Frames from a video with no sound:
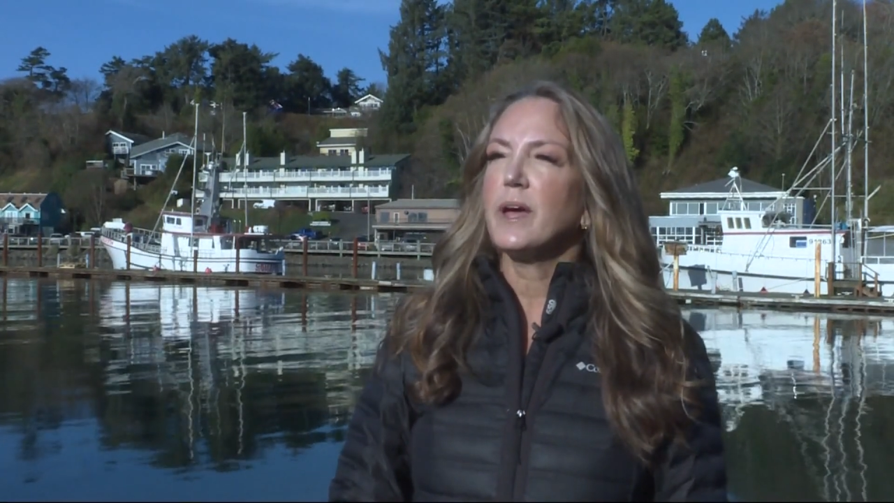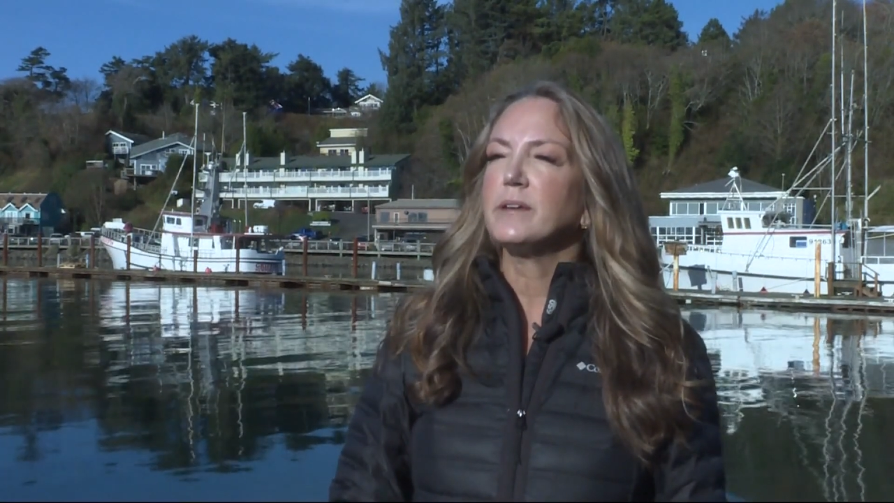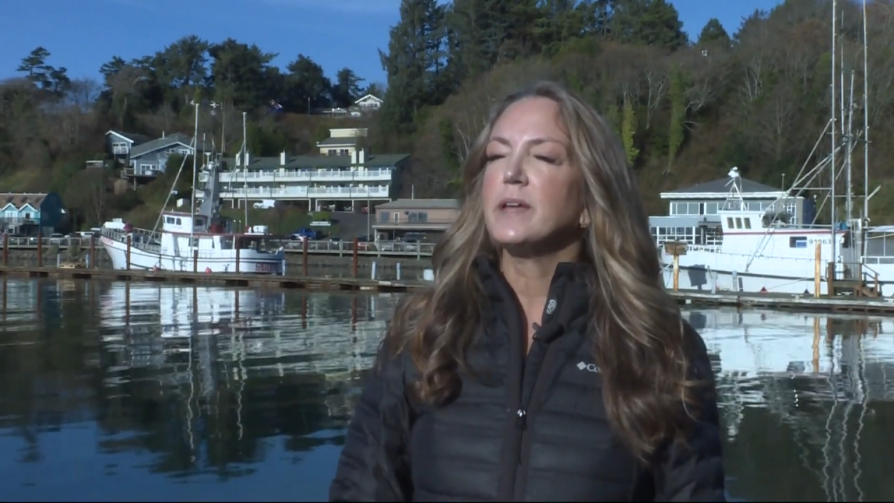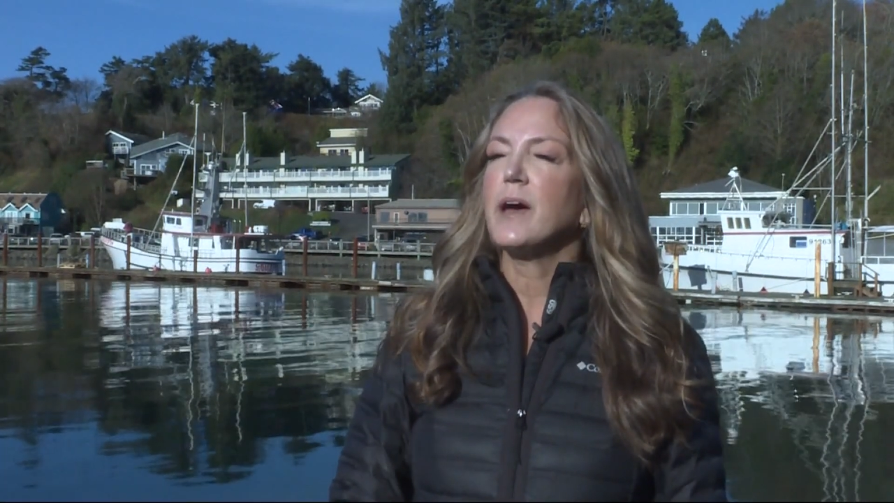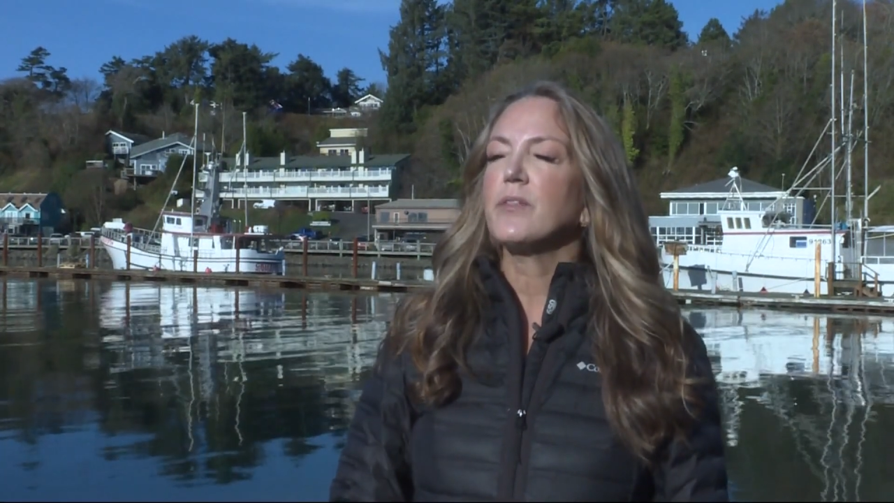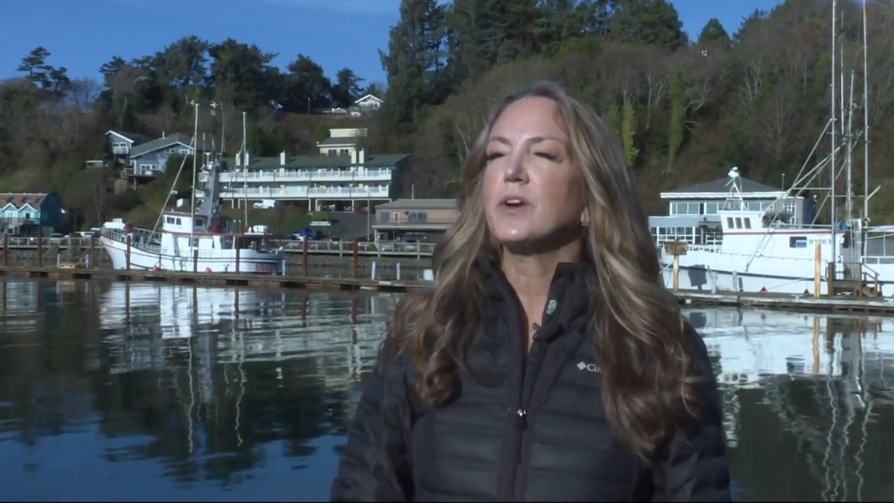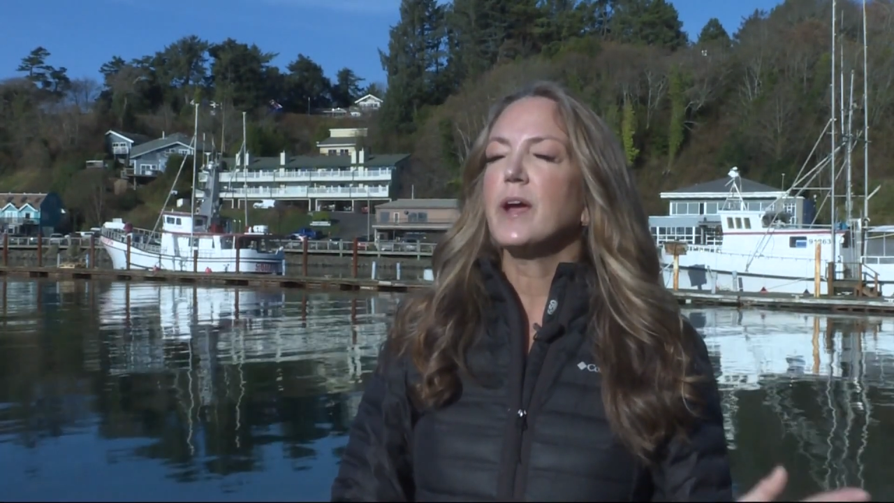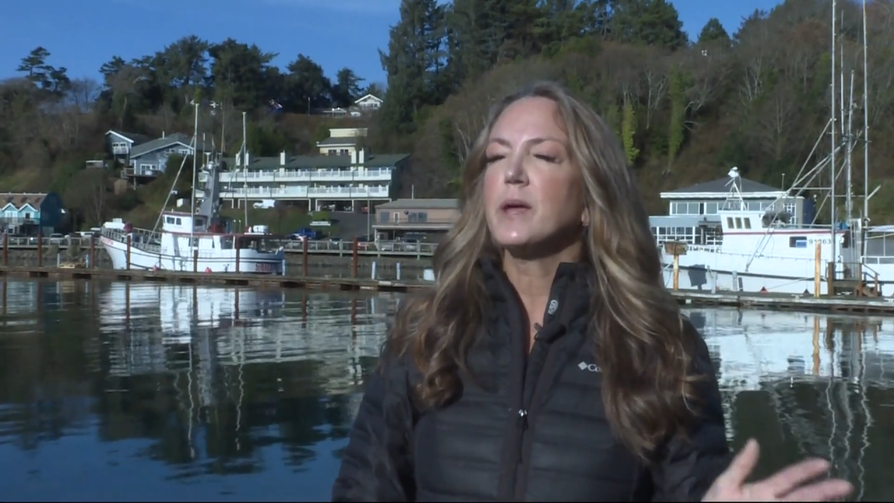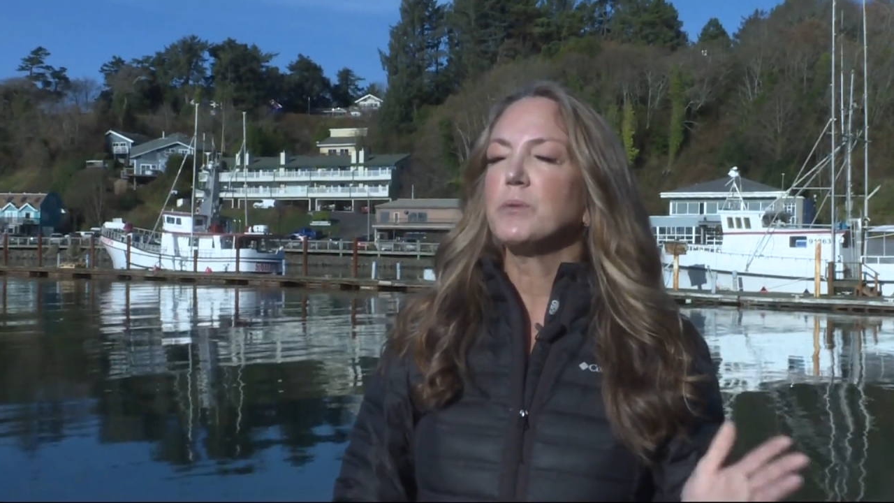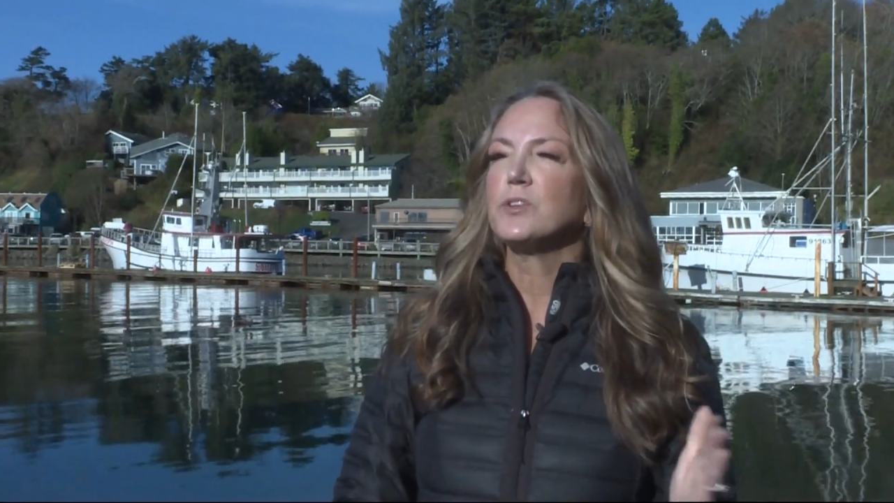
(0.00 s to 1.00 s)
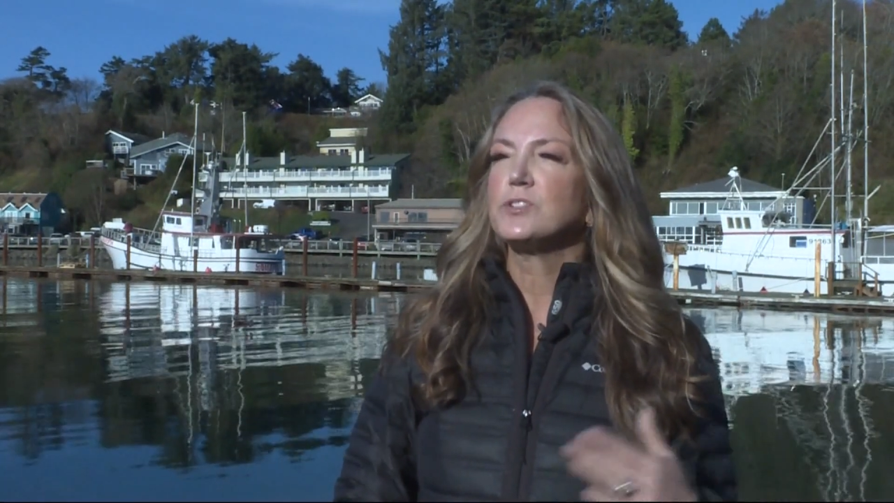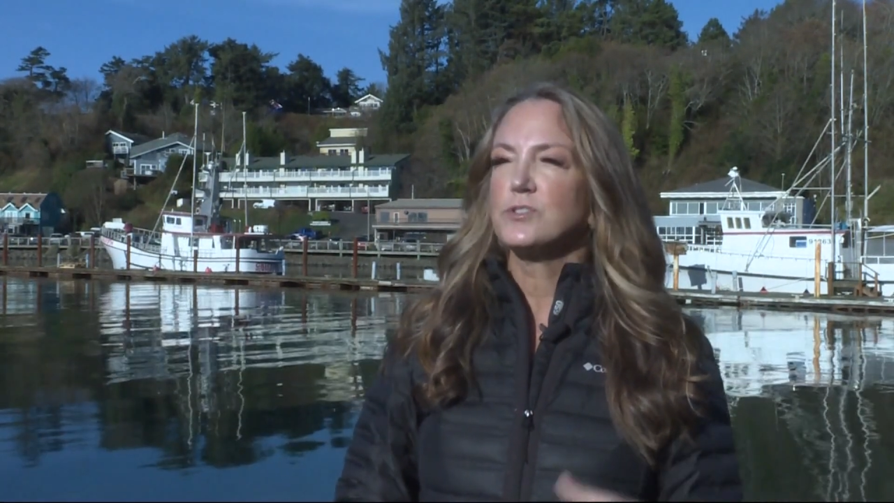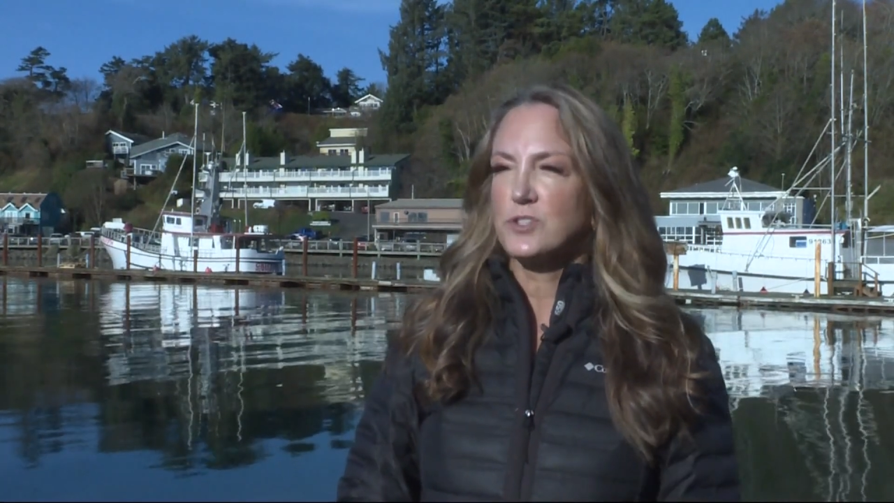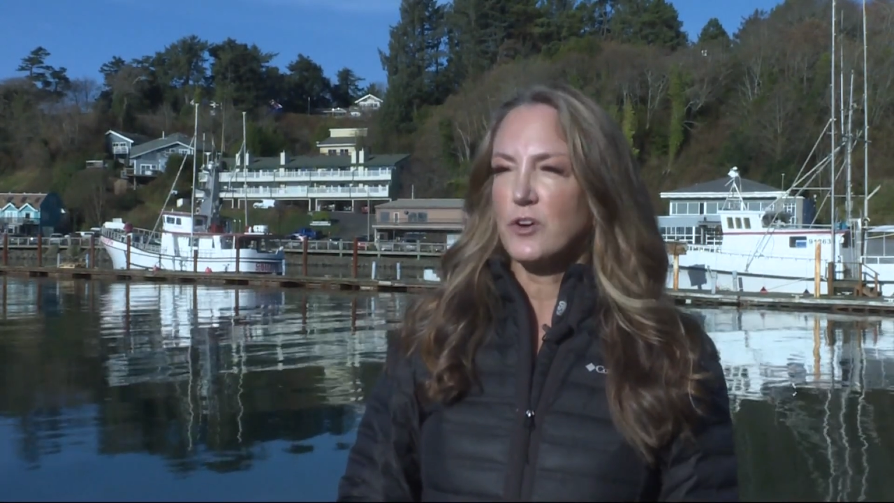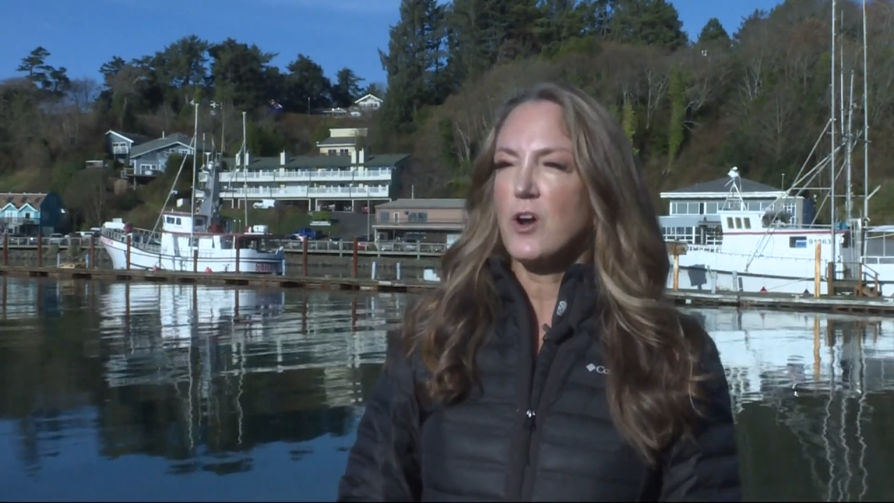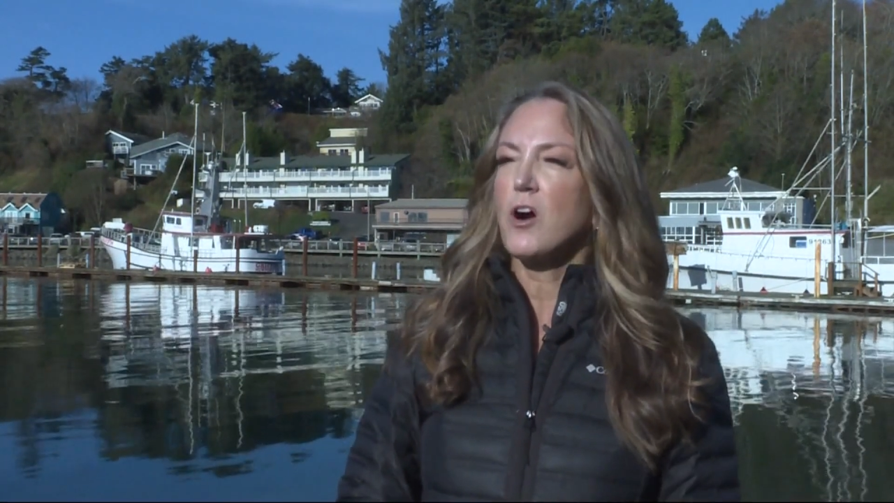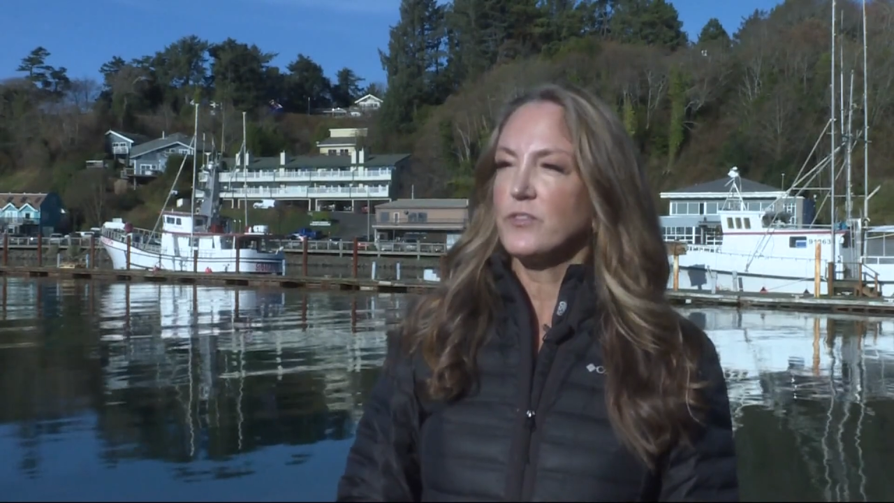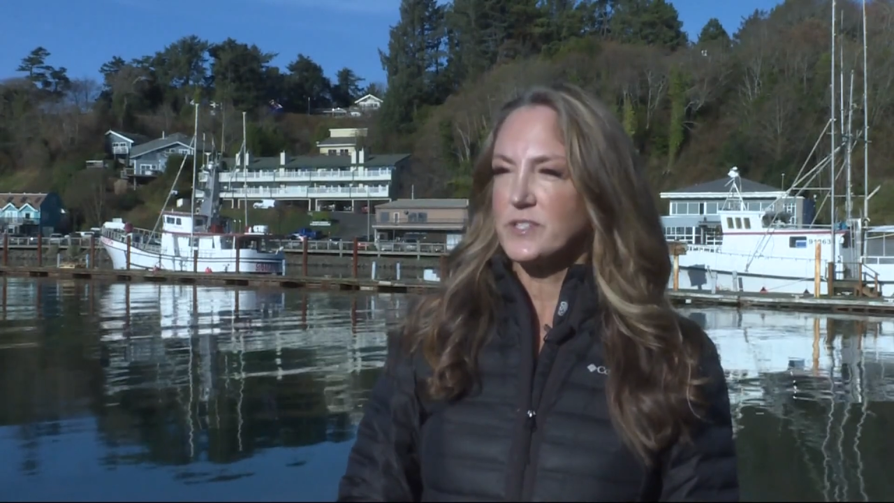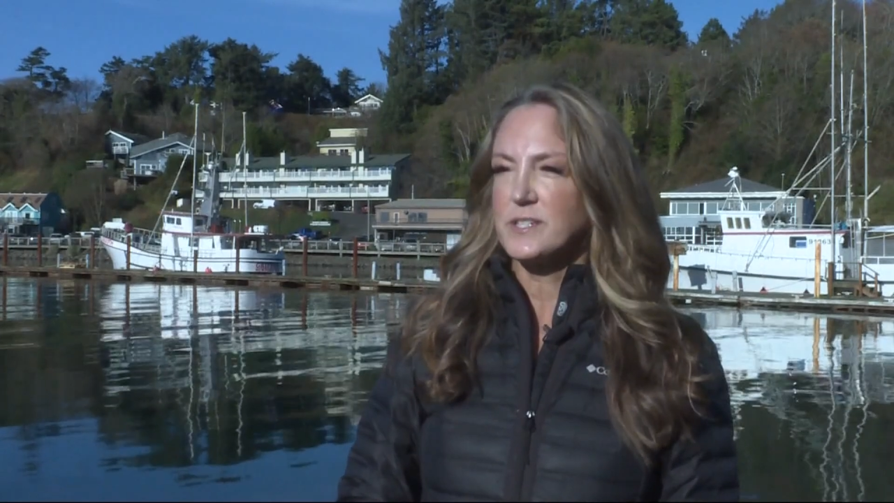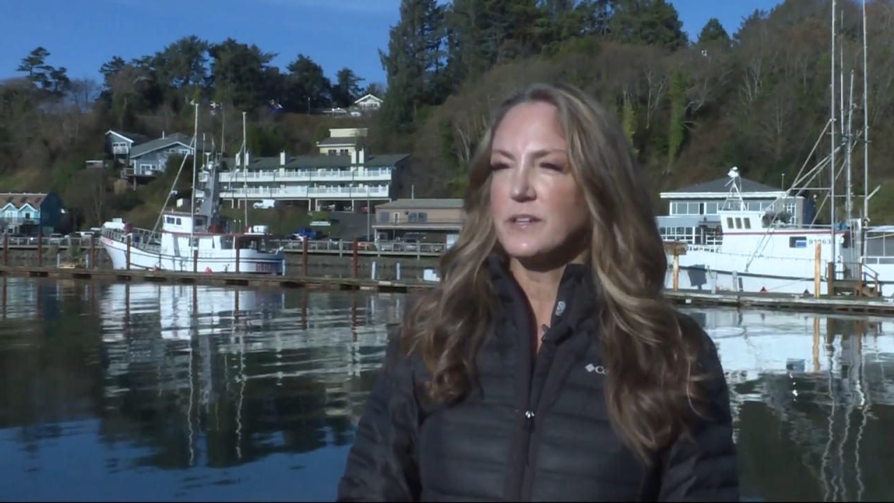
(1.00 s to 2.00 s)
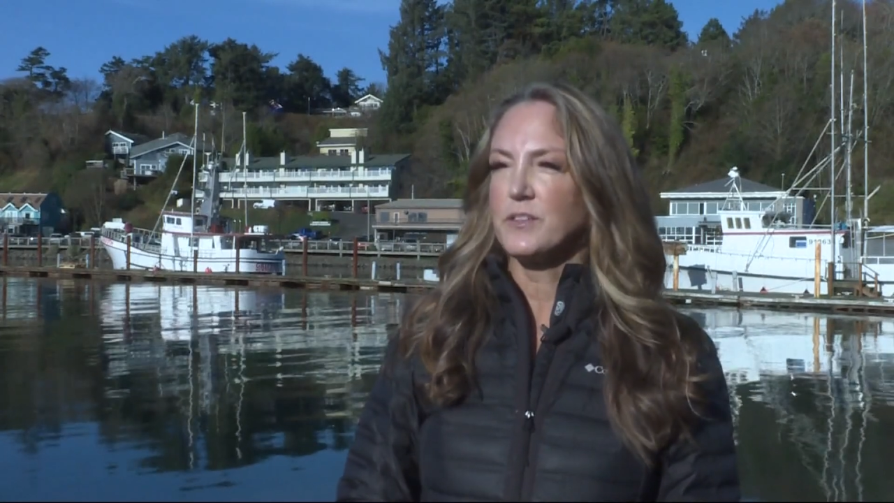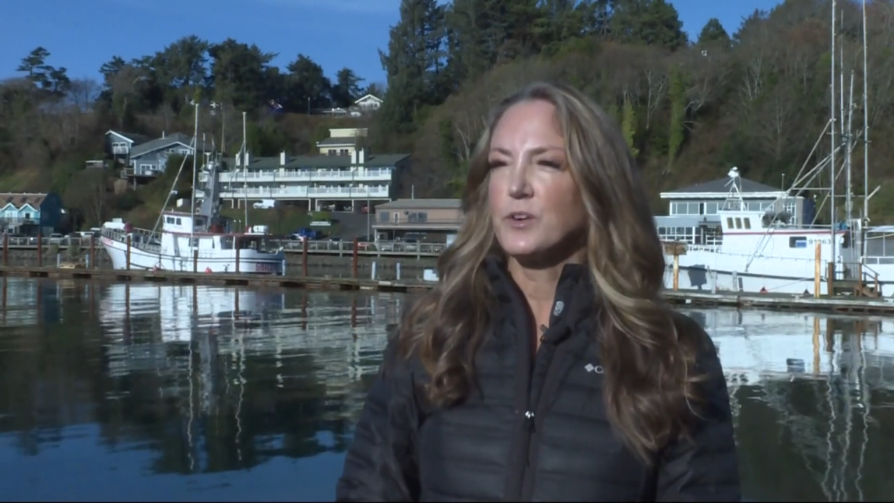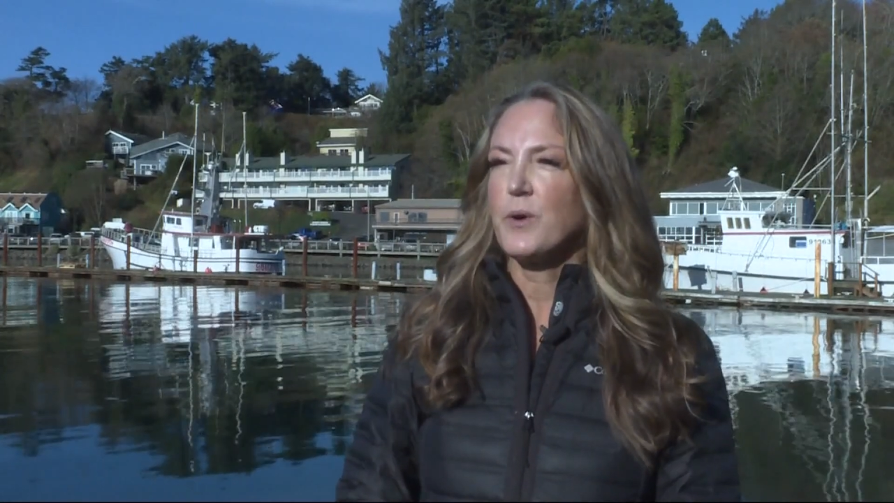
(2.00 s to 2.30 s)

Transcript: and now they're able to start harvesting the